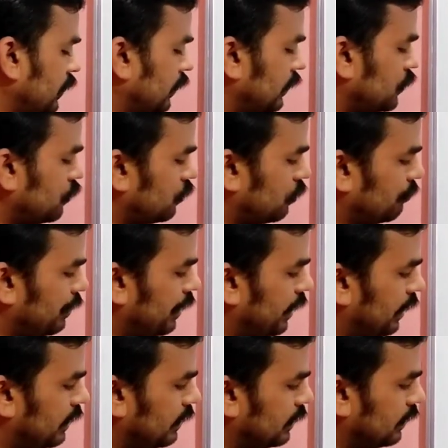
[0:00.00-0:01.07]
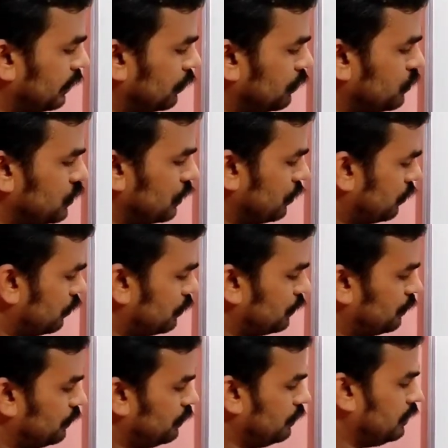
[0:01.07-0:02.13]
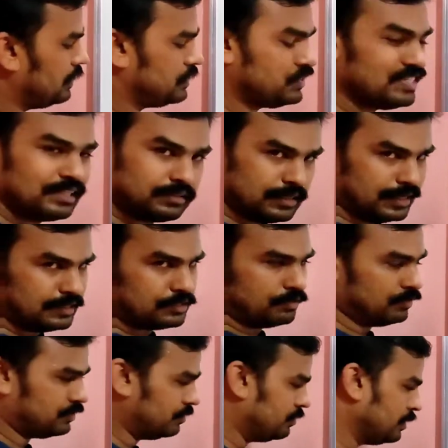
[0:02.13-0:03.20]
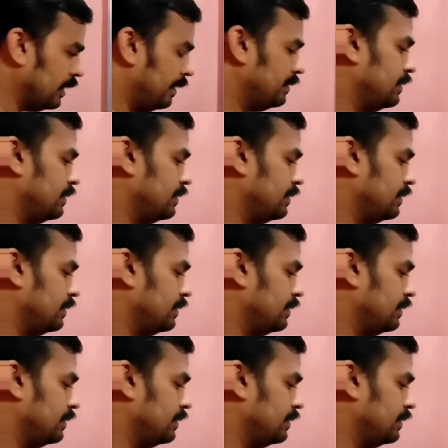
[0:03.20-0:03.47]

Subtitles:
at omega equal to 0? Let's check that also. Okay,